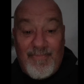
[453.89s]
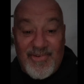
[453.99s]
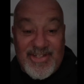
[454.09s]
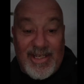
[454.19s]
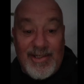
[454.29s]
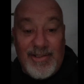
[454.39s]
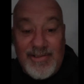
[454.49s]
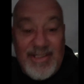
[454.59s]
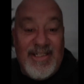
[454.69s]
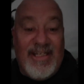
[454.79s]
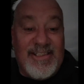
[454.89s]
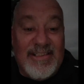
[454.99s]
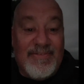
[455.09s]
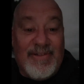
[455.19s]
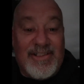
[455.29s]
the sun did
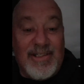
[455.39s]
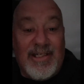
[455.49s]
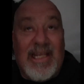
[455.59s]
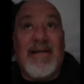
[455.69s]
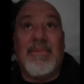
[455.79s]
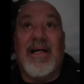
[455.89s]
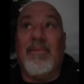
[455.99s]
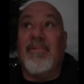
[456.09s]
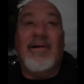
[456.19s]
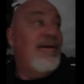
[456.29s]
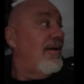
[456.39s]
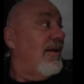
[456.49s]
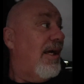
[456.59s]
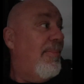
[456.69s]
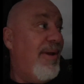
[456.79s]
actually eventually come up,
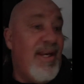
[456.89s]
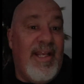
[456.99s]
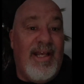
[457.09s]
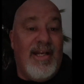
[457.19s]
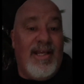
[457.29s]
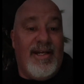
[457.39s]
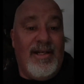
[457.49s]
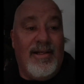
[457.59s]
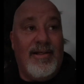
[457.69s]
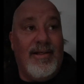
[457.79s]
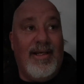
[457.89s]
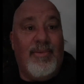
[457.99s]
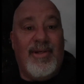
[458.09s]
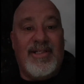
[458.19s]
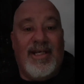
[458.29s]
about an hour later,
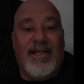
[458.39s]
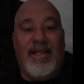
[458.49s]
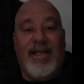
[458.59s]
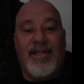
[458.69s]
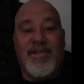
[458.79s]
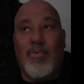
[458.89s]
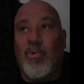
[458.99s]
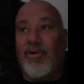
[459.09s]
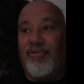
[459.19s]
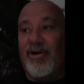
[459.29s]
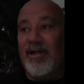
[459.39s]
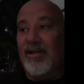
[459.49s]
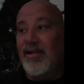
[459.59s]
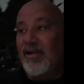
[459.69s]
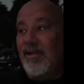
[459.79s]
and we're down here at the waterfront.
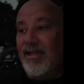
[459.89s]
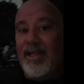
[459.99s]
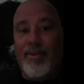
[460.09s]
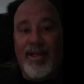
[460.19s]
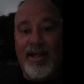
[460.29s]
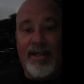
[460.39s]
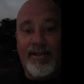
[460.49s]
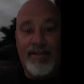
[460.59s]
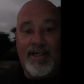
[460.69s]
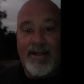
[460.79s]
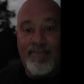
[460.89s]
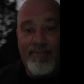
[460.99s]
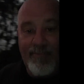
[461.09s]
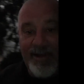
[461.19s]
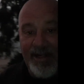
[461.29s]
Here we go. Um,
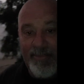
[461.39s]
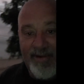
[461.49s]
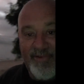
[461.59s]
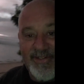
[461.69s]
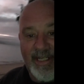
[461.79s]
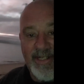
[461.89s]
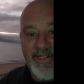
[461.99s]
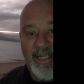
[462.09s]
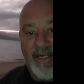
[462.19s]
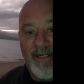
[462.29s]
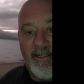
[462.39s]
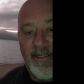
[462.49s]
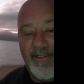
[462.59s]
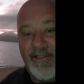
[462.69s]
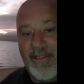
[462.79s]
we got a bit of a sunset
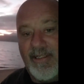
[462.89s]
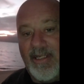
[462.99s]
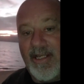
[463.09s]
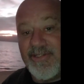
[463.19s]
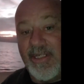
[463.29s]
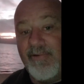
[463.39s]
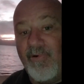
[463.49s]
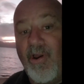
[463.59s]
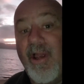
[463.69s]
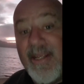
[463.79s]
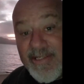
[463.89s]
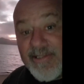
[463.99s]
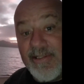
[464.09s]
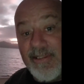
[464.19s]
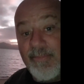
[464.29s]
and uh,
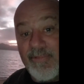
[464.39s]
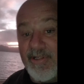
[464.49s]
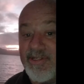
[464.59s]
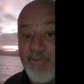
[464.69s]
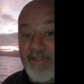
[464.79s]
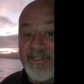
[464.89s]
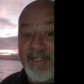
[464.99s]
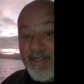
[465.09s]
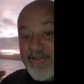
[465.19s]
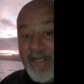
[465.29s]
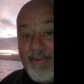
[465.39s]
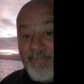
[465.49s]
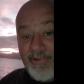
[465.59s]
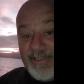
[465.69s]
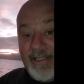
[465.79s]
sunrise. In the, that's when the sun goes up,
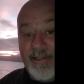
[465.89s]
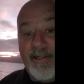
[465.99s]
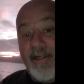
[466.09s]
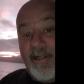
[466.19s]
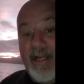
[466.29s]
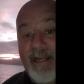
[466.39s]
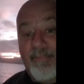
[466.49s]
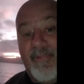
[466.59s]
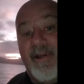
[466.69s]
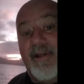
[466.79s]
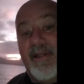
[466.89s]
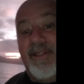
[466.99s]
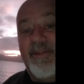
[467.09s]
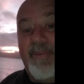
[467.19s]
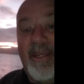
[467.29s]
not down. Up
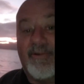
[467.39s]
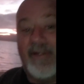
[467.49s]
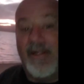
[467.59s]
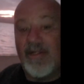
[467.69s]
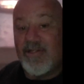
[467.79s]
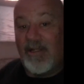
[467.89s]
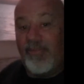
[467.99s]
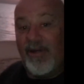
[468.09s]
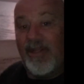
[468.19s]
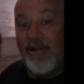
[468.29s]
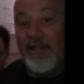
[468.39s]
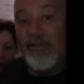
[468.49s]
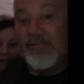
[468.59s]
in the background, it's looking pretty good.